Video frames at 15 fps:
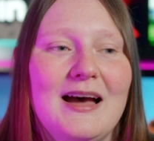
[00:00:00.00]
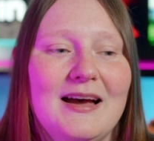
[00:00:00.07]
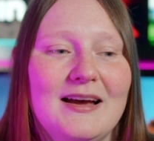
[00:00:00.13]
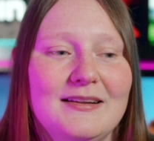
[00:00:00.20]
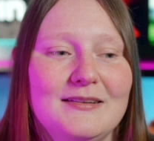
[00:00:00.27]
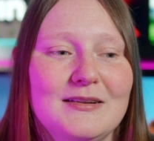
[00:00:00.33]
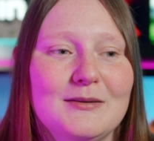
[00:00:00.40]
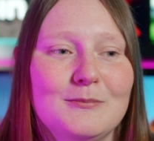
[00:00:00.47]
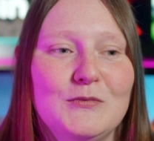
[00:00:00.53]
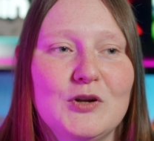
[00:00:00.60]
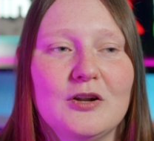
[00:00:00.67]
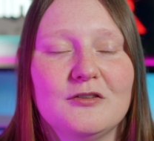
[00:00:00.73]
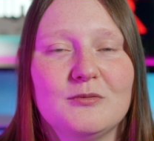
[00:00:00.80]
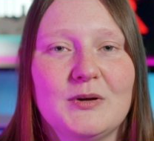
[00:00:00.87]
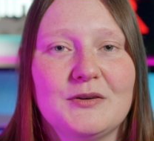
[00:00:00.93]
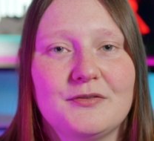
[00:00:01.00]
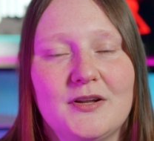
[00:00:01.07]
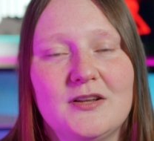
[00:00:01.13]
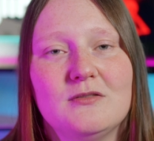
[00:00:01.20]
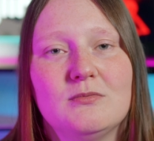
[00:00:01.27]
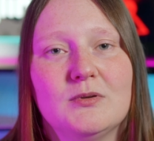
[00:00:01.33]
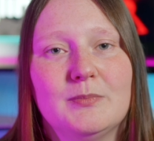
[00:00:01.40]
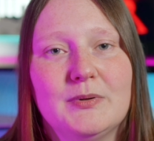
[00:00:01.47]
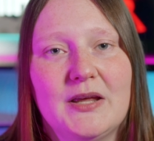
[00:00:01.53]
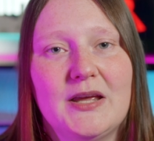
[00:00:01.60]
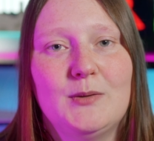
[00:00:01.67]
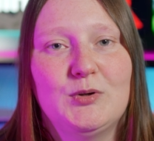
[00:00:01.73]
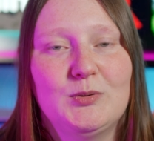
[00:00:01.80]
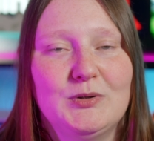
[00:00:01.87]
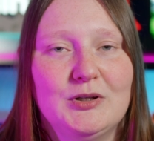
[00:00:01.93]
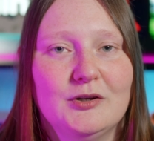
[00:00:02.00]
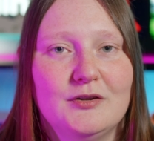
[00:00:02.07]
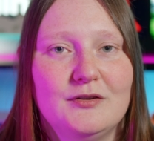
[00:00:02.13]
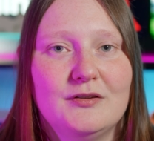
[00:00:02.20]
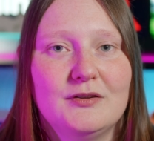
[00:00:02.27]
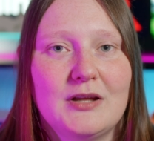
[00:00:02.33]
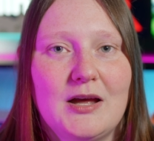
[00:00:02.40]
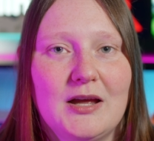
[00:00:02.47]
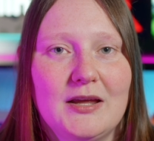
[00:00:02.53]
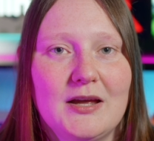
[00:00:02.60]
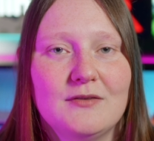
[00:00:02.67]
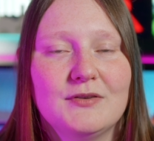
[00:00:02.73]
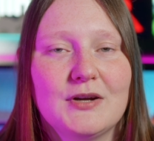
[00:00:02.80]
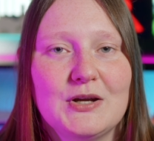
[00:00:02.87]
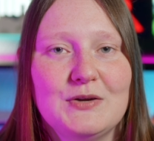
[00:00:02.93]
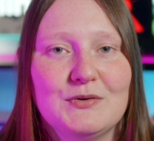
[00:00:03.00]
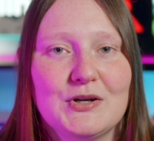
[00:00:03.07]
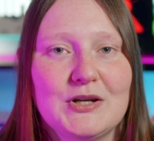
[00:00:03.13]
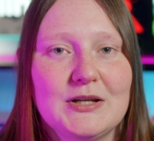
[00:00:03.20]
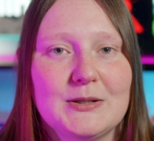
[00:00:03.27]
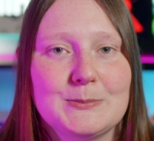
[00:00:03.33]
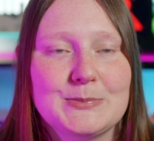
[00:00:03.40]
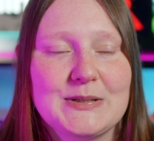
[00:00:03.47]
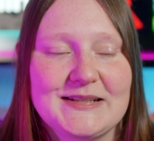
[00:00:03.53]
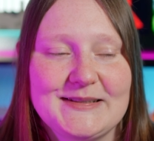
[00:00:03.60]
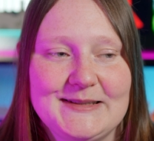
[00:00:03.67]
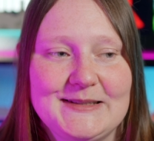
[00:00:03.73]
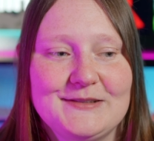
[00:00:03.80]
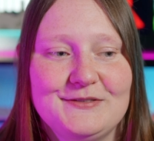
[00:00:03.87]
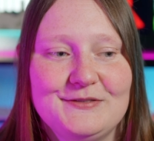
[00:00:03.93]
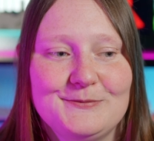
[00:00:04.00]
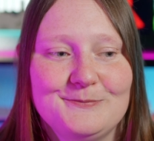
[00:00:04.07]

and none of my friends will play me because I get very, very competitive.